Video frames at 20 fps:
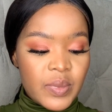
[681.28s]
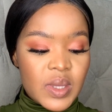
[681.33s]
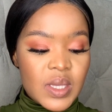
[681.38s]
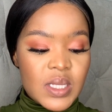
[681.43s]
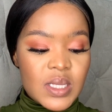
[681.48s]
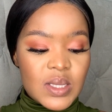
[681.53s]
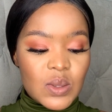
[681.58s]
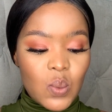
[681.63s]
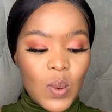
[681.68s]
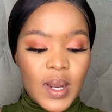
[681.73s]

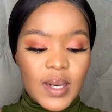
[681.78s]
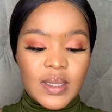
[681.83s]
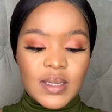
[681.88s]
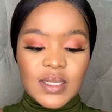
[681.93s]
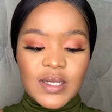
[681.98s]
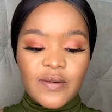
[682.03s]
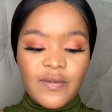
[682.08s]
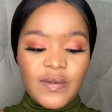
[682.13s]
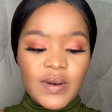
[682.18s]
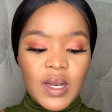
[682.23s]
This one
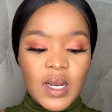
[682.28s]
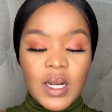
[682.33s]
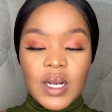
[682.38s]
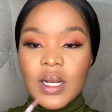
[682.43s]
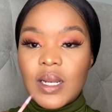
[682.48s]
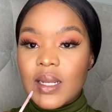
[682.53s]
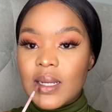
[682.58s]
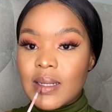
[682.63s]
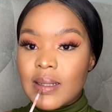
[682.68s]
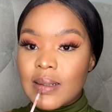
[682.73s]

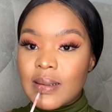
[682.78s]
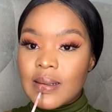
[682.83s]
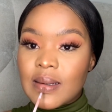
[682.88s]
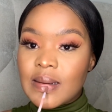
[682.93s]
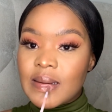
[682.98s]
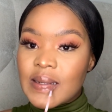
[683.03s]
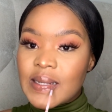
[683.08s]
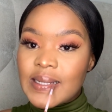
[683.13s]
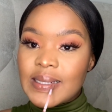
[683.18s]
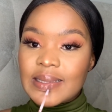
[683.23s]
definitely
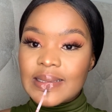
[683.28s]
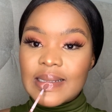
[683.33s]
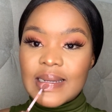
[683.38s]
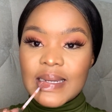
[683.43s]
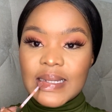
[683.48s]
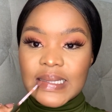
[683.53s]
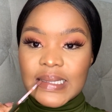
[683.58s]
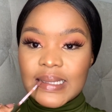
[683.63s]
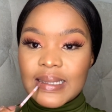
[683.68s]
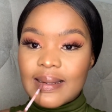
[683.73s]

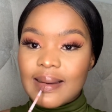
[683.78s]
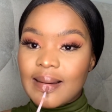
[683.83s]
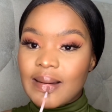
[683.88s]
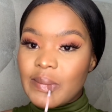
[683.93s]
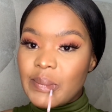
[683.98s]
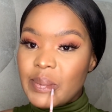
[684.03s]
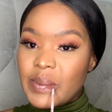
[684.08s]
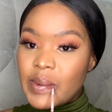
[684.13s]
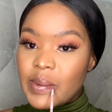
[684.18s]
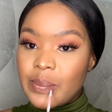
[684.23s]
takes the
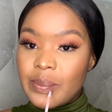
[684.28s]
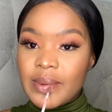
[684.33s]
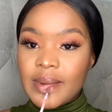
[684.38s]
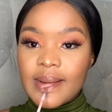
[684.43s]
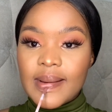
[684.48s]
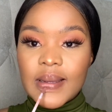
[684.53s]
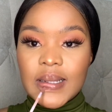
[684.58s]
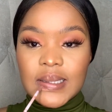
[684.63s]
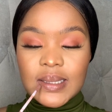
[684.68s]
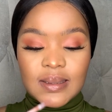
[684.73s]
cup,
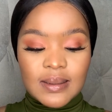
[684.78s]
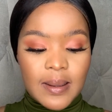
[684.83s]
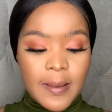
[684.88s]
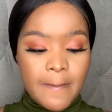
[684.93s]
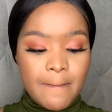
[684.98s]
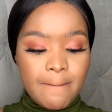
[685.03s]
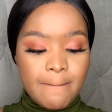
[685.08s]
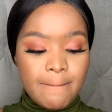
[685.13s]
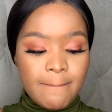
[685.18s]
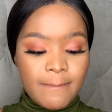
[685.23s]
because
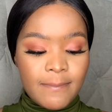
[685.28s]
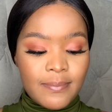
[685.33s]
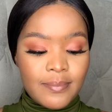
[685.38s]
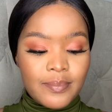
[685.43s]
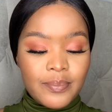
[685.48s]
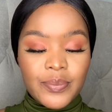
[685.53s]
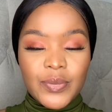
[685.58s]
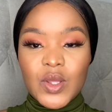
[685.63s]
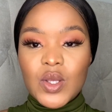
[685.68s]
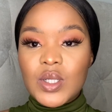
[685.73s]

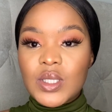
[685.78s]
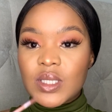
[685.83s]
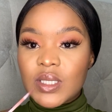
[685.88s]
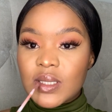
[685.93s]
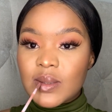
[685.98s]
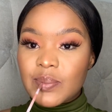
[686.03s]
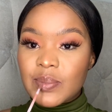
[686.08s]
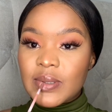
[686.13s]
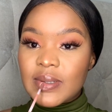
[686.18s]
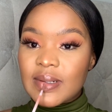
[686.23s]
you
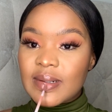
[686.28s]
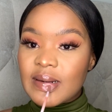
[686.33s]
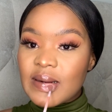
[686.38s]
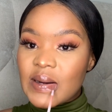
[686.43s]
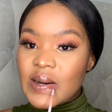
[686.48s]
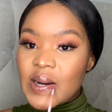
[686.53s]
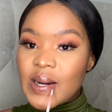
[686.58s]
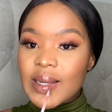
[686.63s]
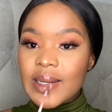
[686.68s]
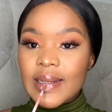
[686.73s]
just put it
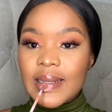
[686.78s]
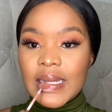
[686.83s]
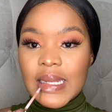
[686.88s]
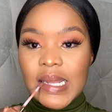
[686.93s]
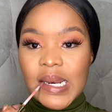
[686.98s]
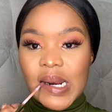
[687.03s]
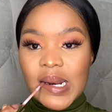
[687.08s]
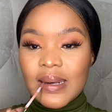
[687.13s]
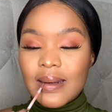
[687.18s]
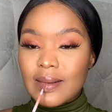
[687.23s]
on.
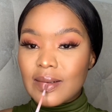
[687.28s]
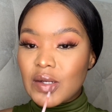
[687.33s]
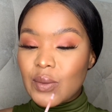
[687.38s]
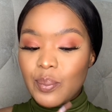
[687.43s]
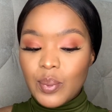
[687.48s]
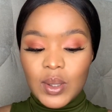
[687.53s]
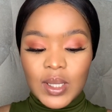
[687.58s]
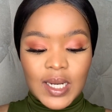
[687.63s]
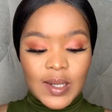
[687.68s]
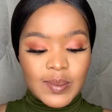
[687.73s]
You don't need to
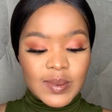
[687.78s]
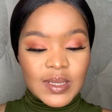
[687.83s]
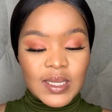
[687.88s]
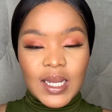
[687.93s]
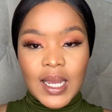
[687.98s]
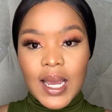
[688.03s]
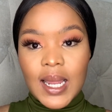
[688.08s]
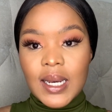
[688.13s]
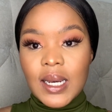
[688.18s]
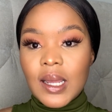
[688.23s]
put
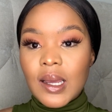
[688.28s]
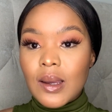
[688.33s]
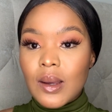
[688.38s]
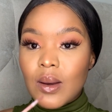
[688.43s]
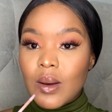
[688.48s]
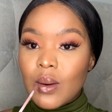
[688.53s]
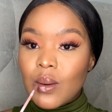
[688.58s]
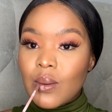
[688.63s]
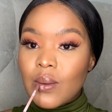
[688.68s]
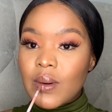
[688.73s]
lipstick under
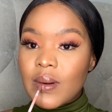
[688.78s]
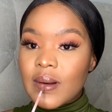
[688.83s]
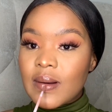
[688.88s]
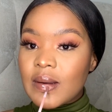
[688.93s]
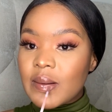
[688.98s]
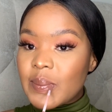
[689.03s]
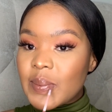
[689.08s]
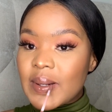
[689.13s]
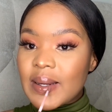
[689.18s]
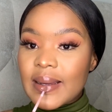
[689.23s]
or
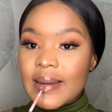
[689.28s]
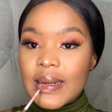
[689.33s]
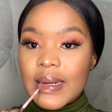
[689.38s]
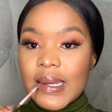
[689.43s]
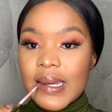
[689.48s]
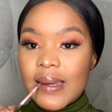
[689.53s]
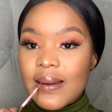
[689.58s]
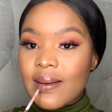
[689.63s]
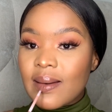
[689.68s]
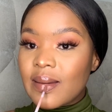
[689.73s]
lip
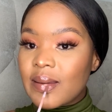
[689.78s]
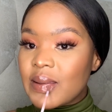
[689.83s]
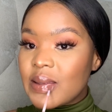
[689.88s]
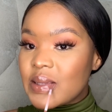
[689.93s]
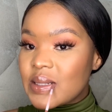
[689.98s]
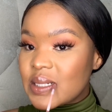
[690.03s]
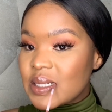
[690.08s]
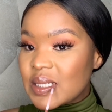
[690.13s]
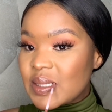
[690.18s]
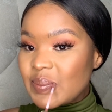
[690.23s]
liner.
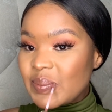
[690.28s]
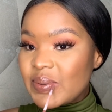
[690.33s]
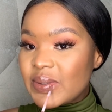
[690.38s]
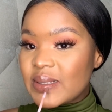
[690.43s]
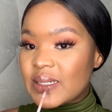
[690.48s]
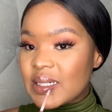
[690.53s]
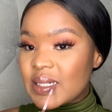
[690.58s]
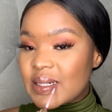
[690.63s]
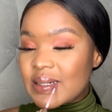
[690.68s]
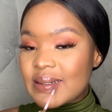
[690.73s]
You just
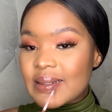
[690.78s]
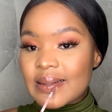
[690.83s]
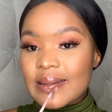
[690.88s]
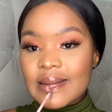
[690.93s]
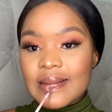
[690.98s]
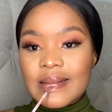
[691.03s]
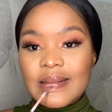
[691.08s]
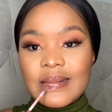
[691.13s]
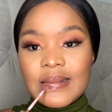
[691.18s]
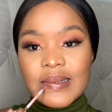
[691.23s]
put it
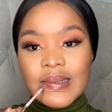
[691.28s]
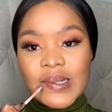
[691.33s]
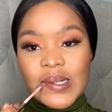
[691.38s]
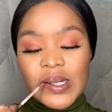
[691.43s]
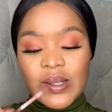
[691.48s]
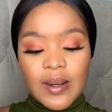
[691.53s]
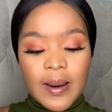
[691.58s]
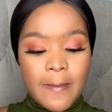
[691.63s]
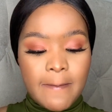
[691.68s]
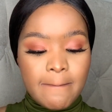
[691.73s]

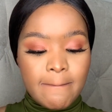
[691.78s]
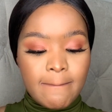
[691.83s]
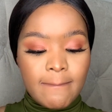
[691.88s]
alone.